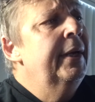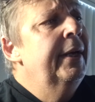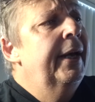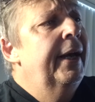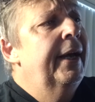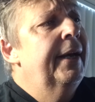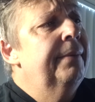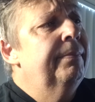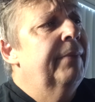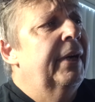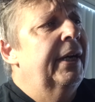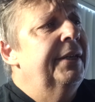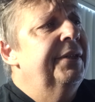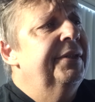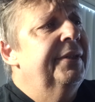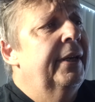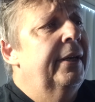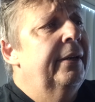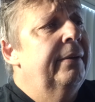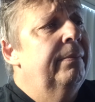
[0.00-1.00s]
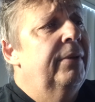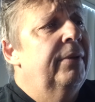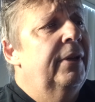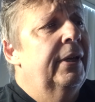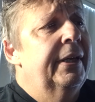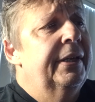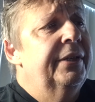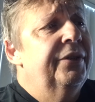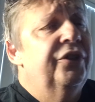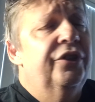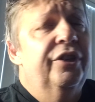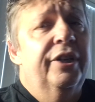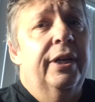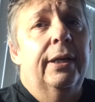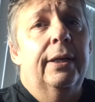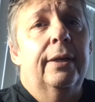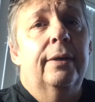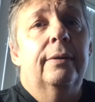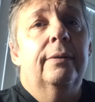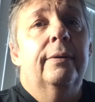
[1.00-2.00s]
And my son plays
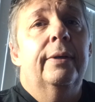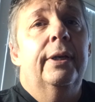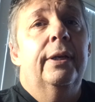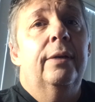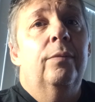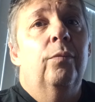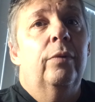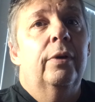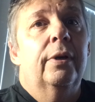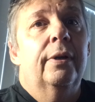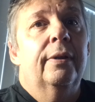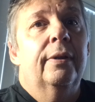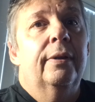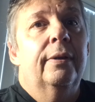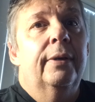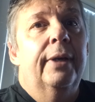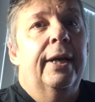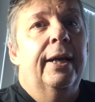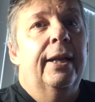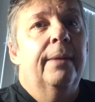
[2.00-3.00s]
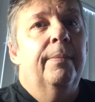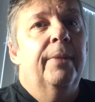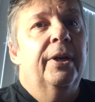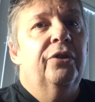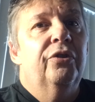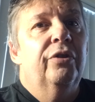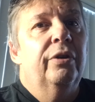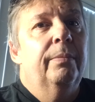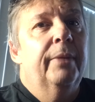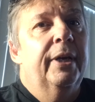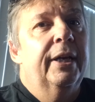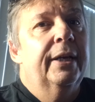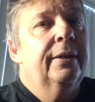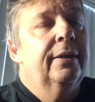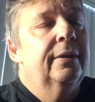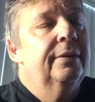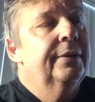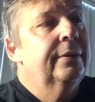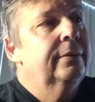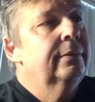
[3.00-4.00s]
cello in one of the elementary
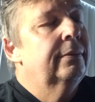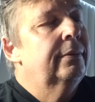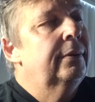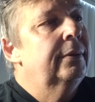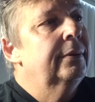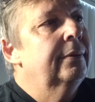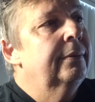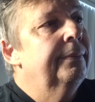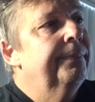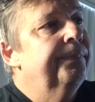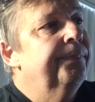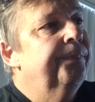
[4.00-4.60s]
magnet schools.